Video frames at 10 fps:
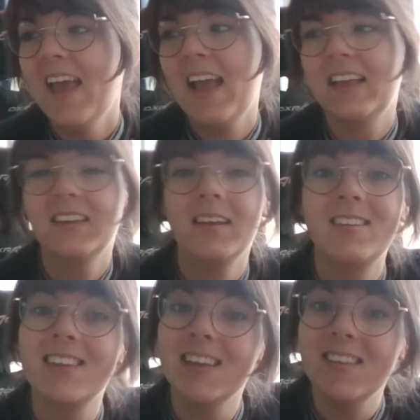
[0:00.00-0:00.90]
and
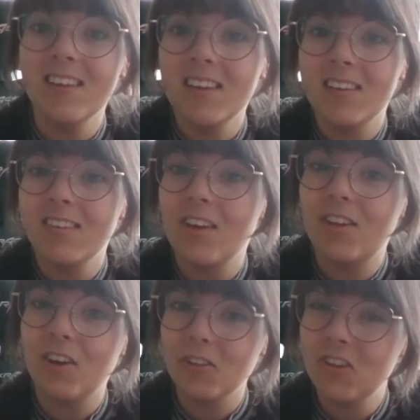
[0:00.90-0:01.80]
Sint is
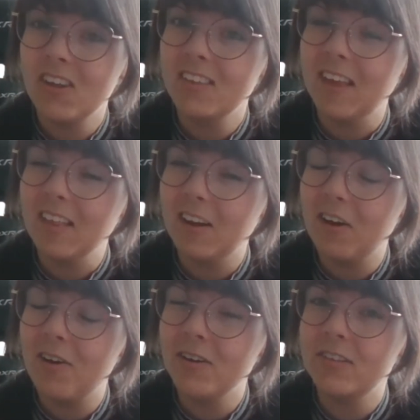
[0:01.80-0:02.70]
Dutch Santa
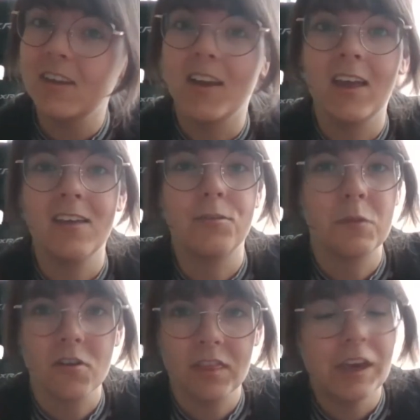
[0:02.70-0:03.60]
Claus. His
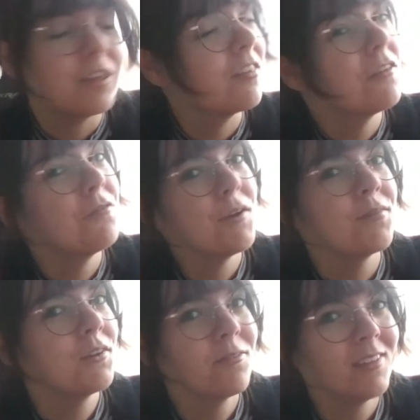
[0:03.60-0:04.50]
birthday is on the 5th of